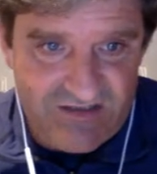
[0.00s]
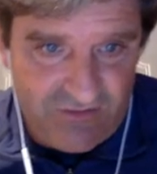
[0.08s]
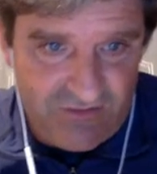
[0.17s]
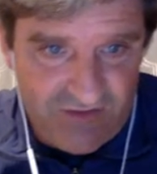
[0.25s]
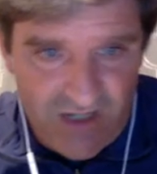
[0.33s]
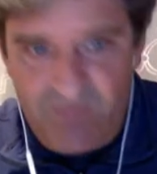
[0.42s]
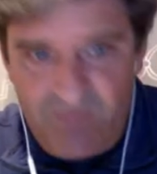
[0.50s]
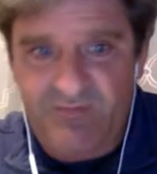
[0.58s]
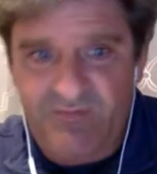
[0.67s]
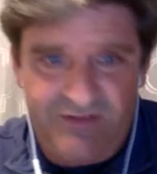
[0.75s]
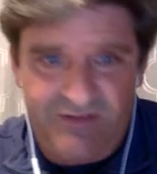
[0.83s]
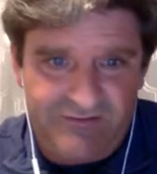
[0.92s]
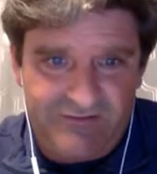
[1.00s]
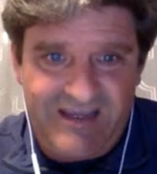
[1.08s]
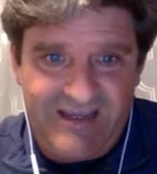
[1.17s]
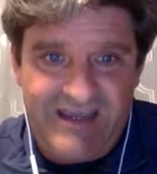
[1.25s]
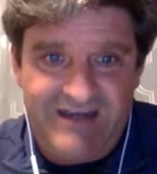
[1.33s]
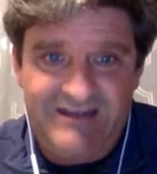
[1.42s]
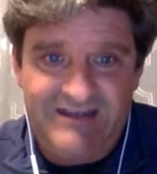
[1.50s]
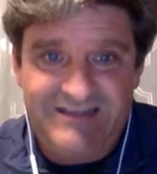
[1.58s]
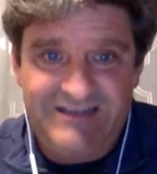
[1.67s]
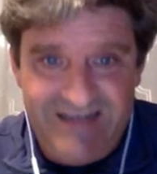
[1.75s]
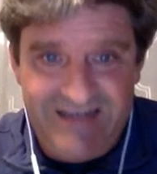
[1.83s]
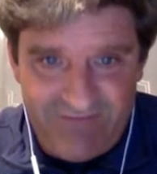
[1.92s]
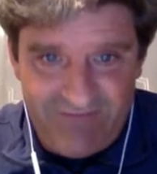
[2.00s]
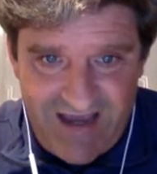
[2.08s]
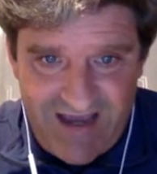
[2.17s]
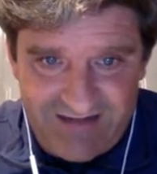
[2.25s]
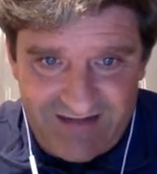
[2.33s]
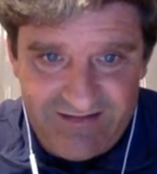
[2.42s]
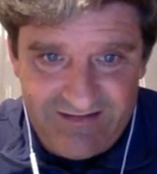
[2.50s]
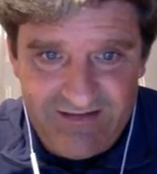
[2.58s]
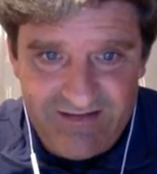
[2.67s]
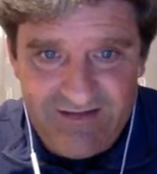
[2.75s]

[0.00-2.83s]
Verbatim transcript: to a number of political candidates in Nevada